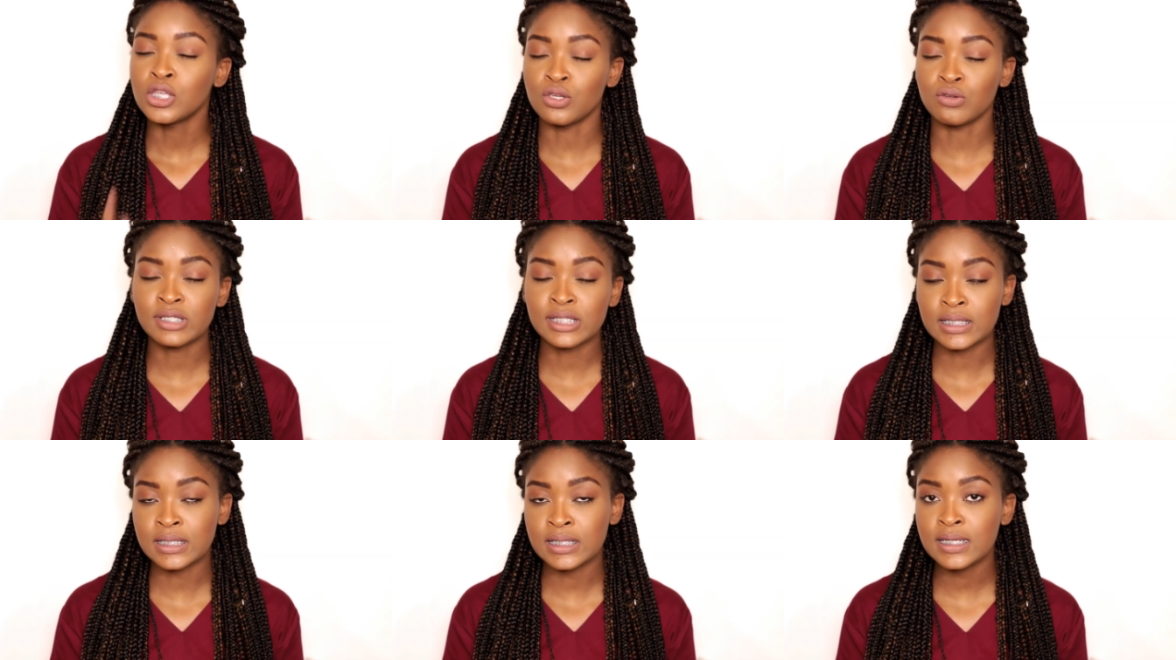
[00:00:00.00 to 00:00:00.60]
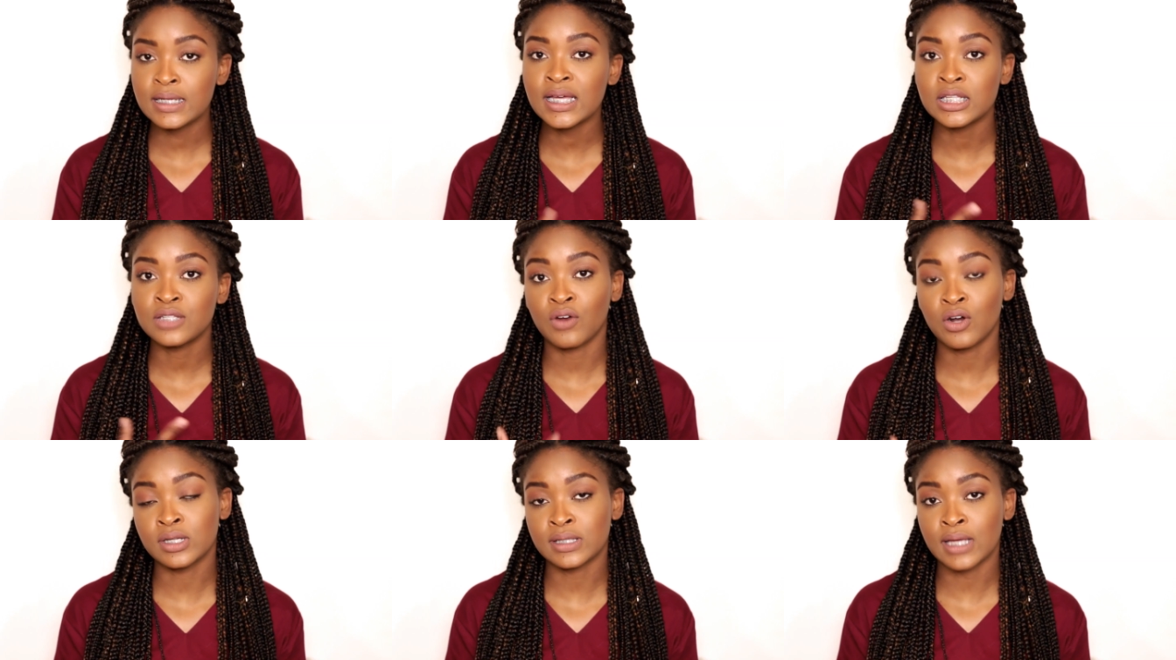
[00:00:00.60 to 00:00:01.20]
UCT, as
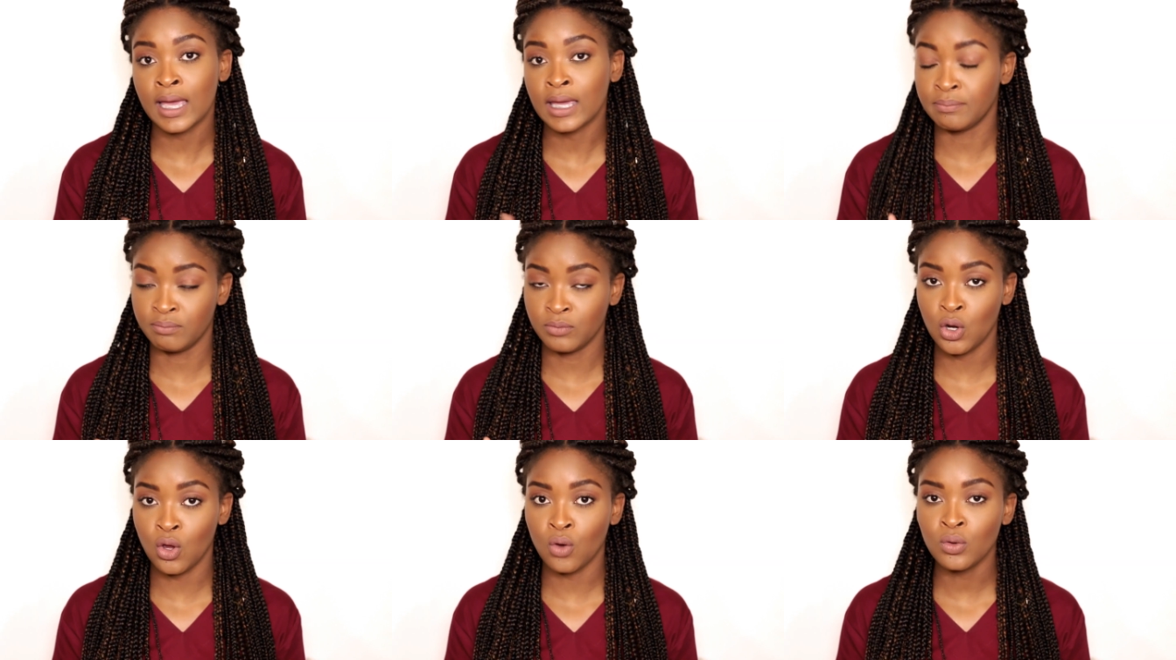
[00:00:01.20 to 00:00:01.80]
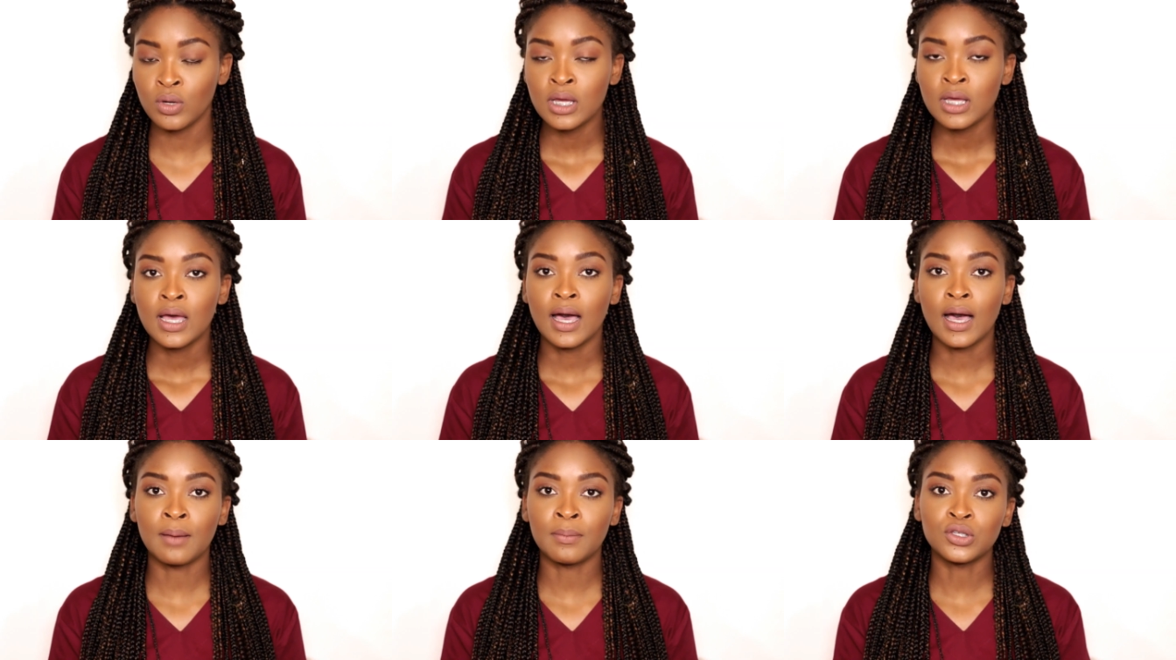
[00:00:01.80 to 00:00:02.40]
far as I know,
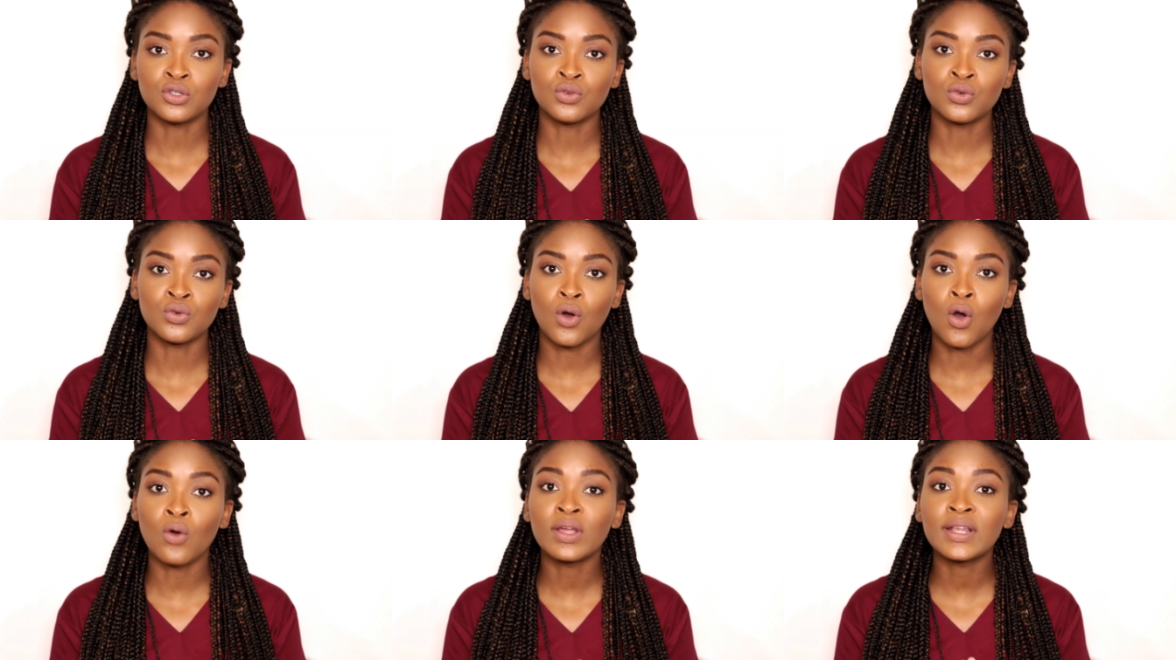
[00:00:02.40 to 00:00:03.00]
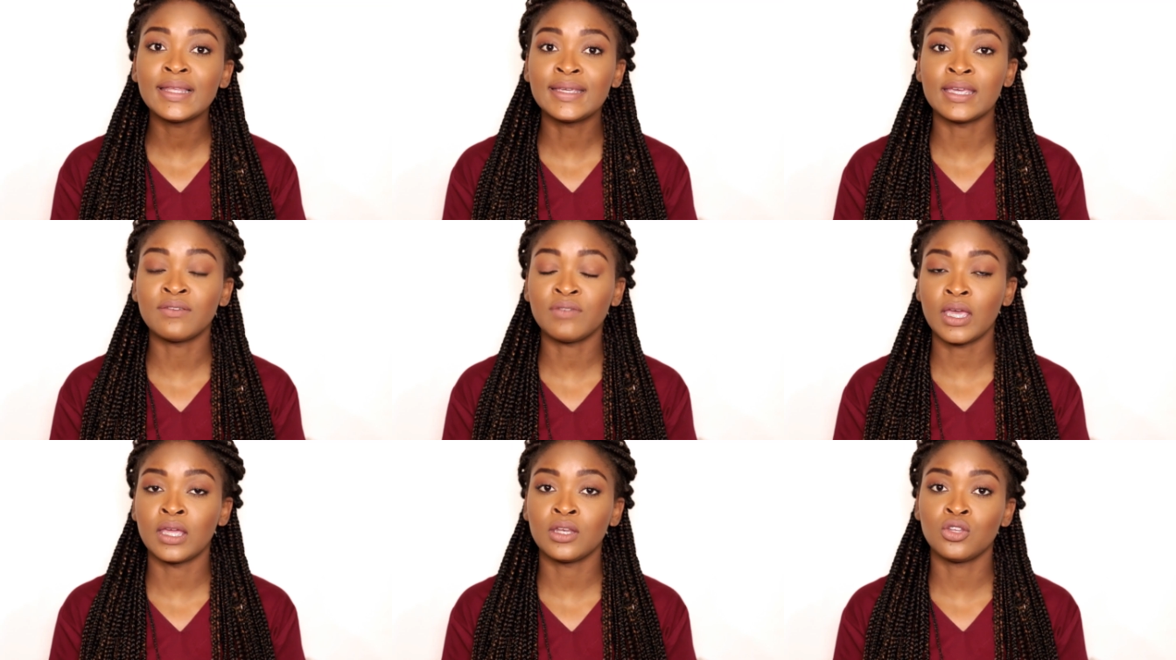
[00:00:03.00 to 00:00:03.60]
you only
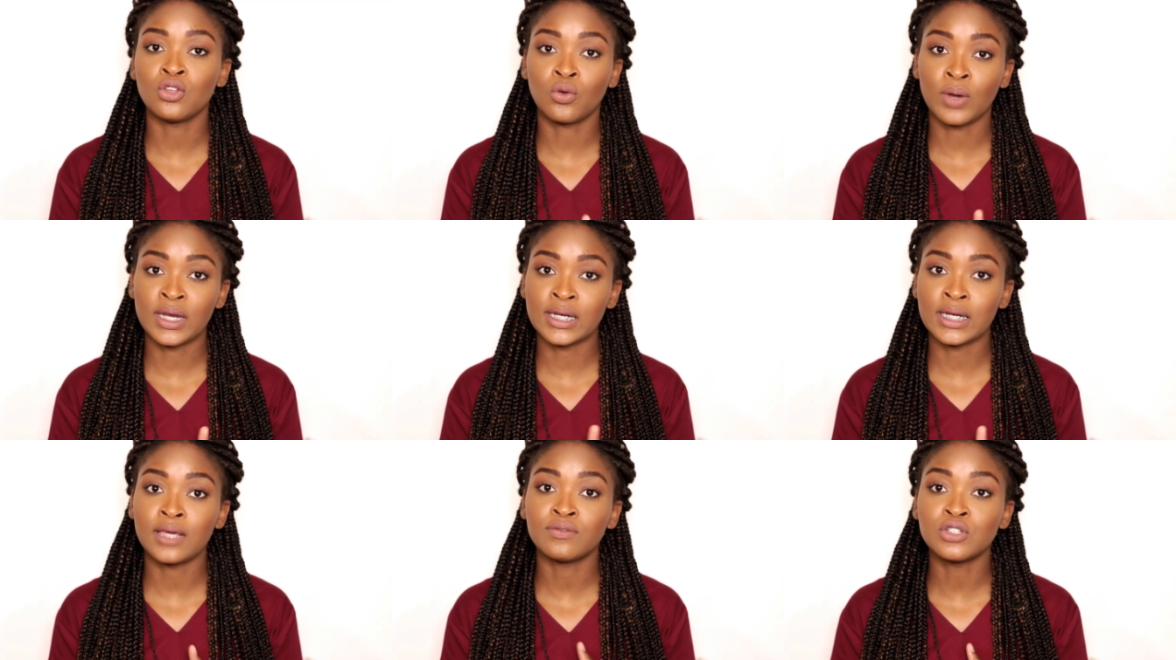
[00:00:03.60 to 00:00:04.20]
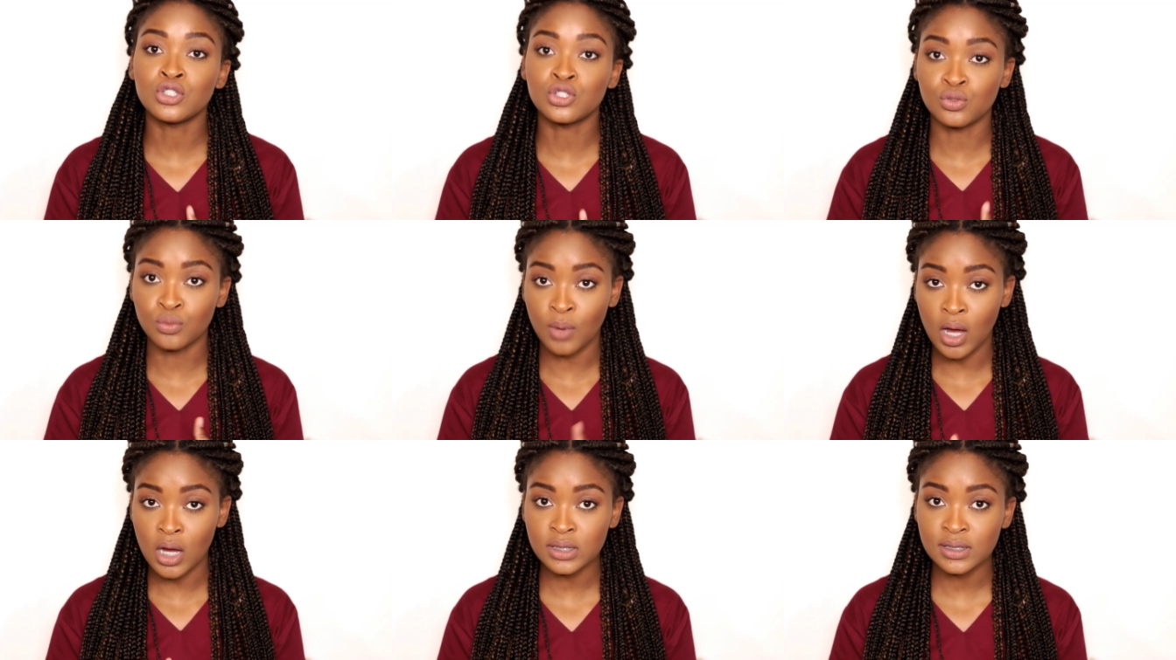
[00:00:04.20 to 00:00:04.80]
give in your grade 11 due
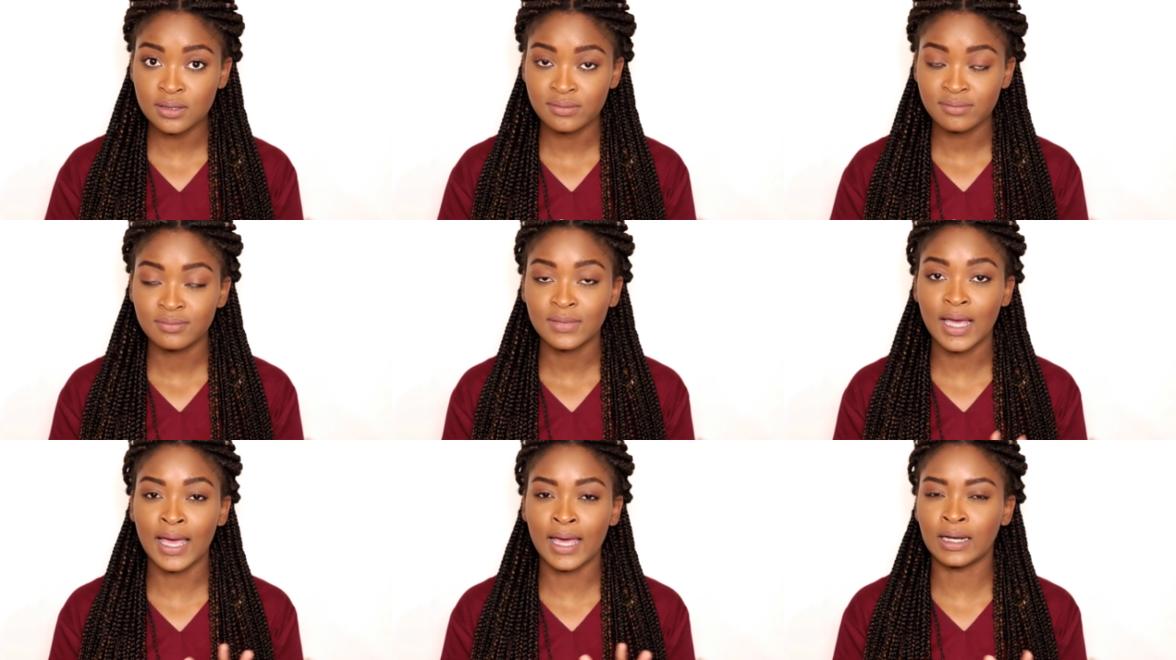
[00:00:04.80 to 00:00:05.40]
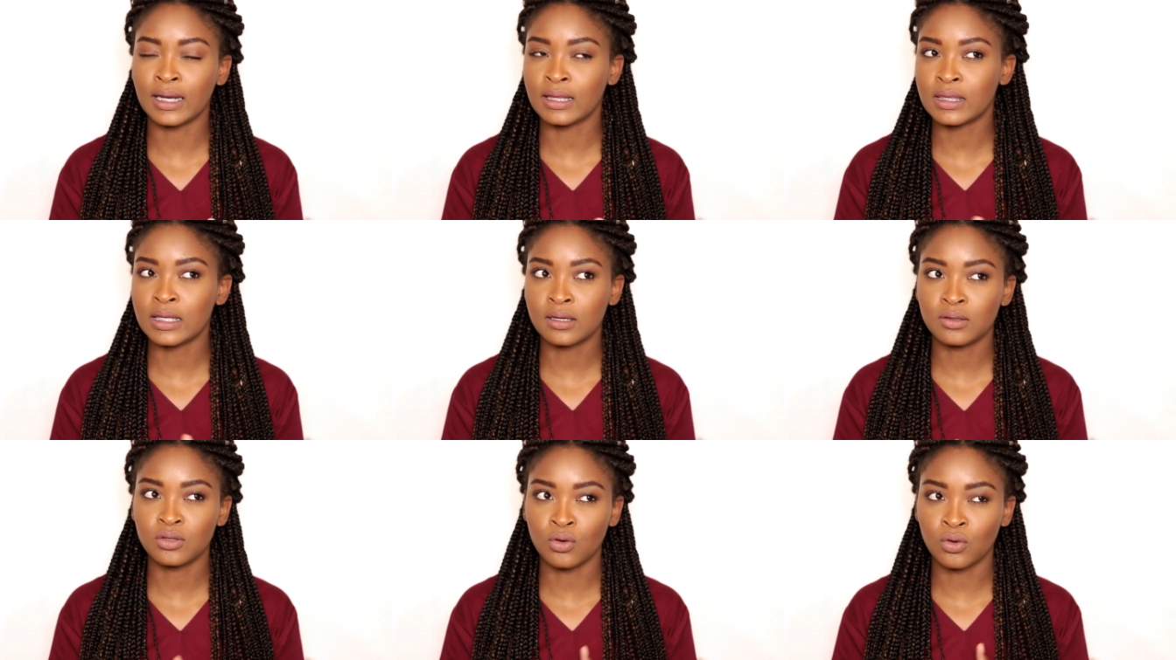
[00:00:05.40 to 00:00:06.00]
marks, and I
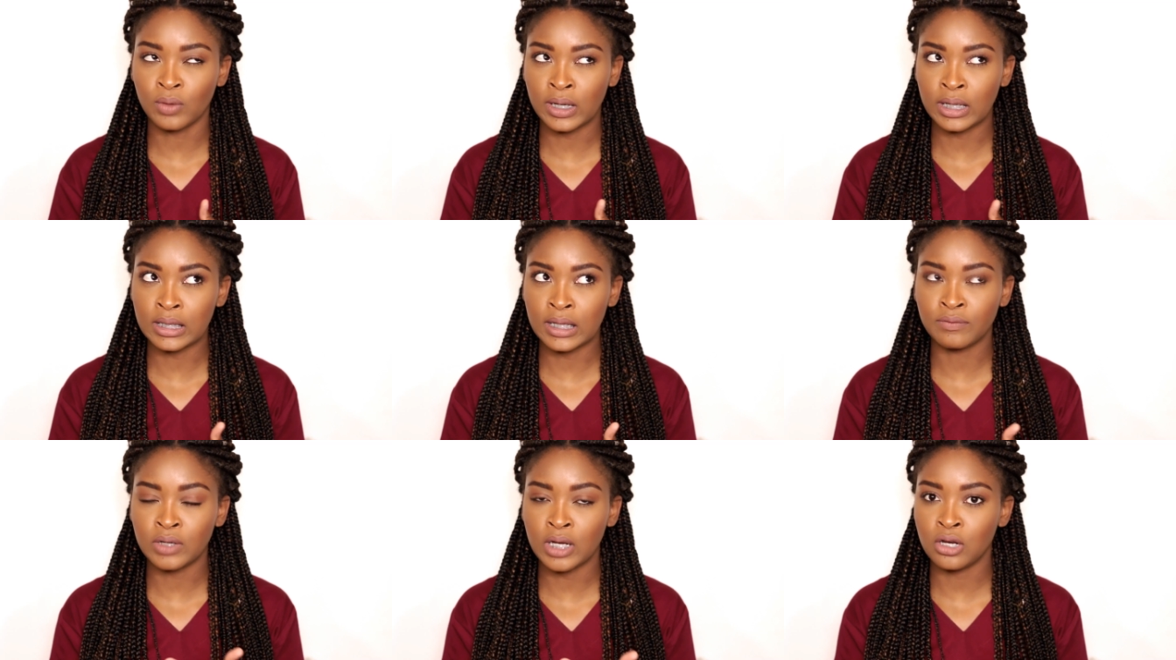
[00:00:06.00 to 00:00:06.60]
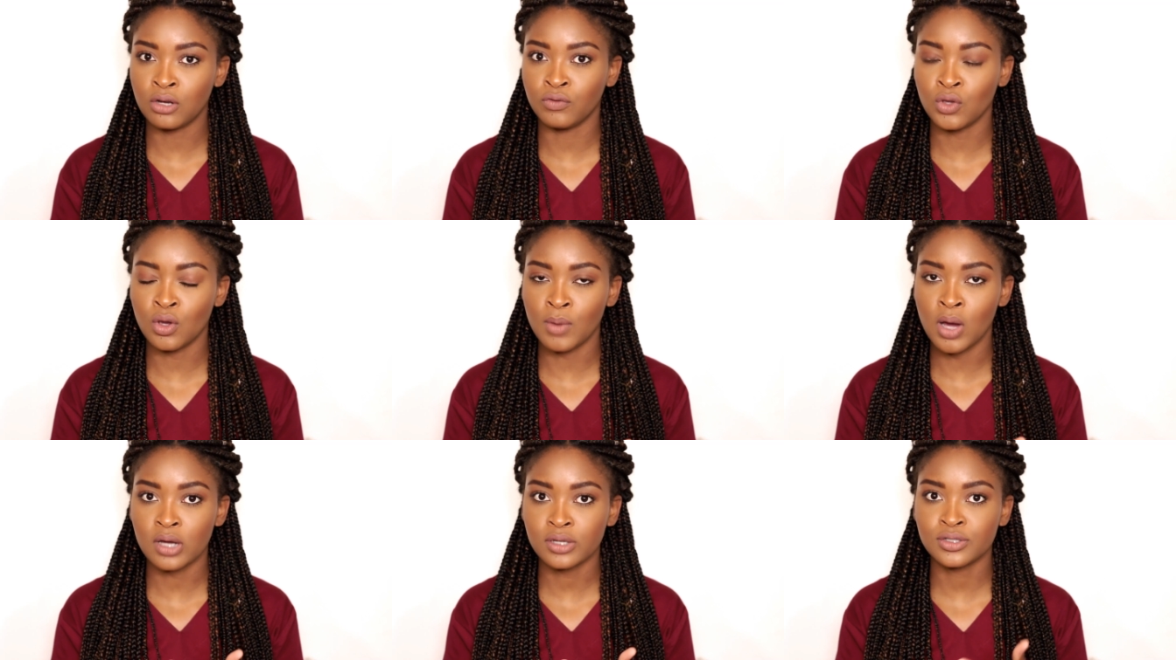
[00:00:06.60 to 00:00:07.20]
think your grade 11 end of year
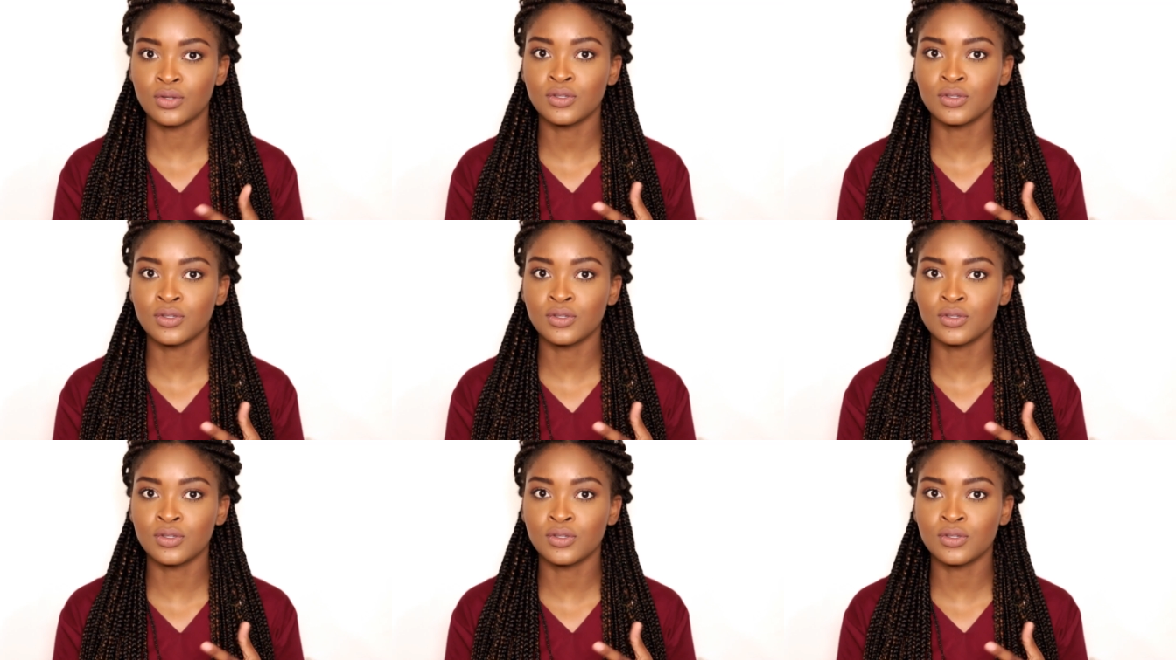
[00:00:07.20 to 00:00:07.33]
marks.